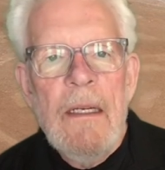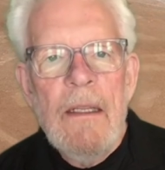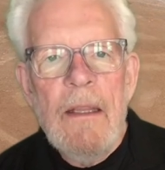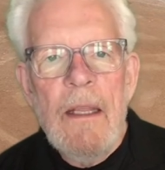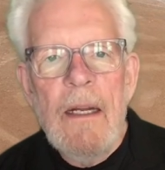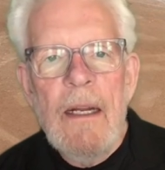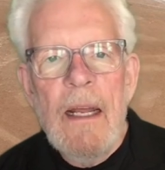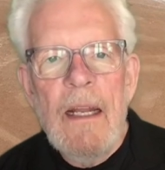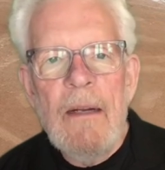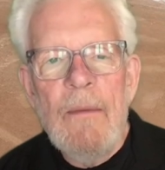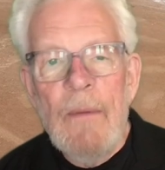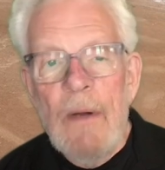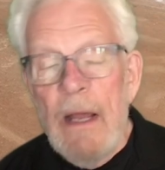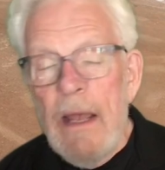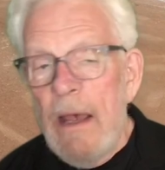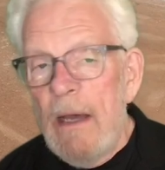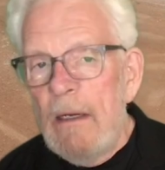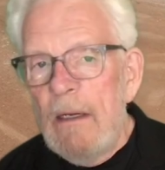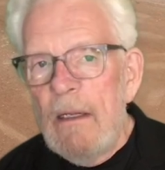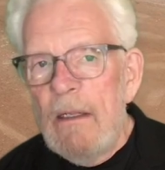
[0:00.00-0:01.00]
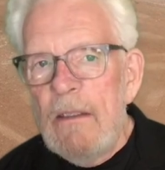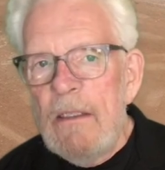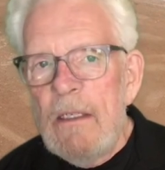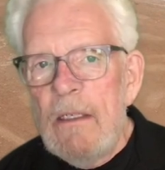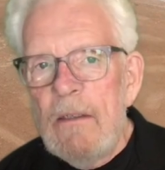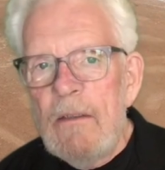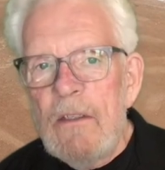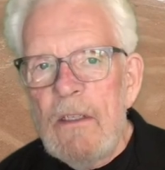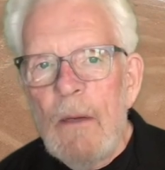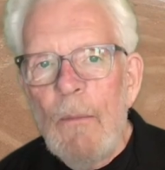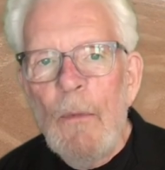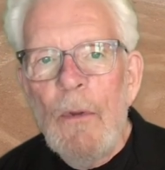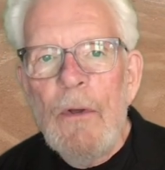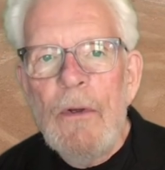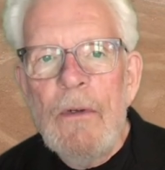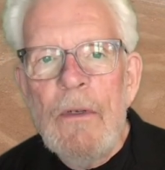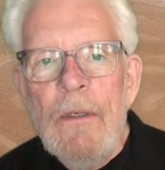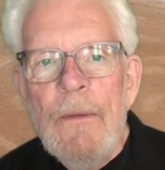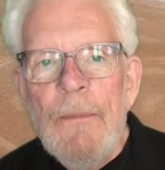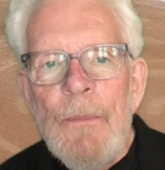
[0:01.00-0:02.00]
that had added
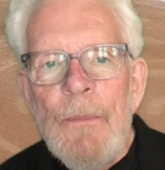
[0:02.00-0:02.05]
similar